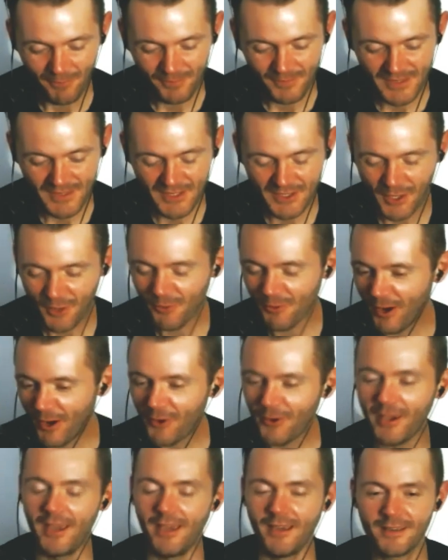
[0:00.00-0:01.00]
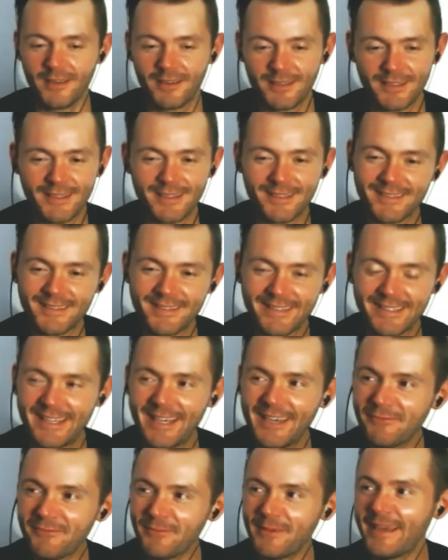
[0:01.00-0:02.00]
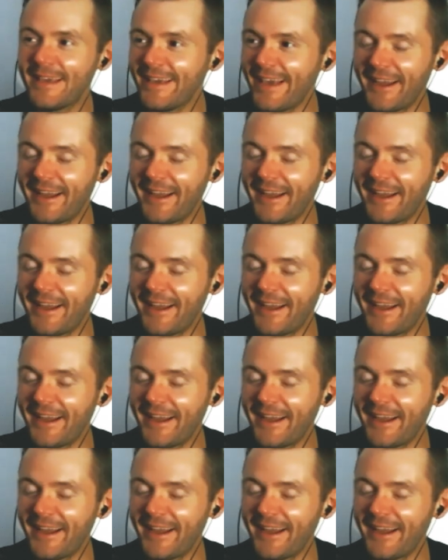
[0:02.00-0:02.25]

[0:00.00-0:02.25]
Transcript: So, okay, give me,